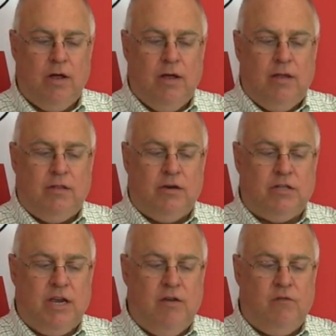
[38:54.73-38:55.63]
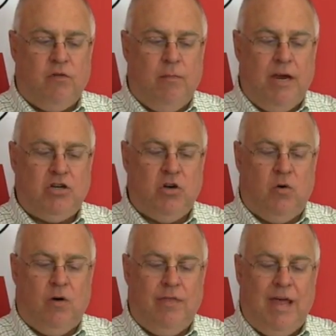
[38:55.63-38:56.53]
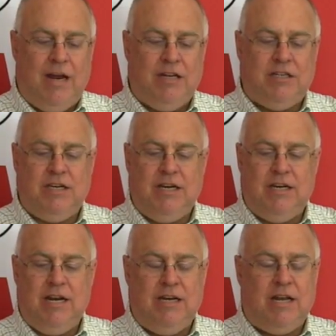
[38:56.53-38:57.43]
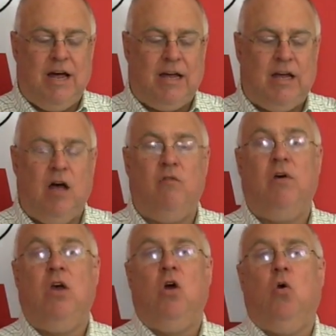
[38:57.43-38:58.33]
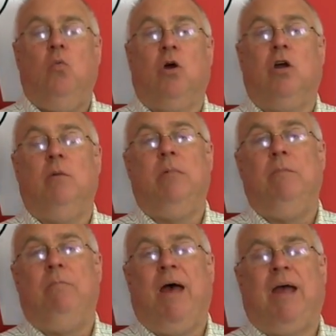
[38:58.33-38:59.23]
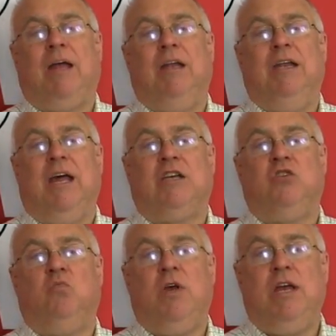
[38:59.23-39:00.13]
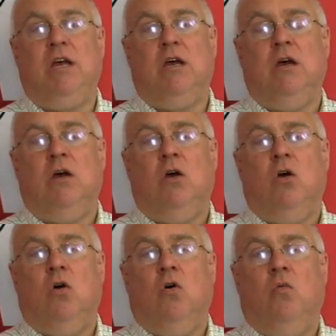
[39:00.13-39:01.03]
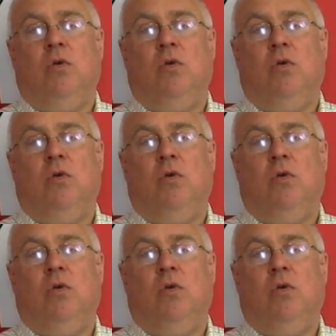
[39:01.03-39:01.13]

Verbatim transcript: There's information on that at ct.gov. We're going to be back next week with a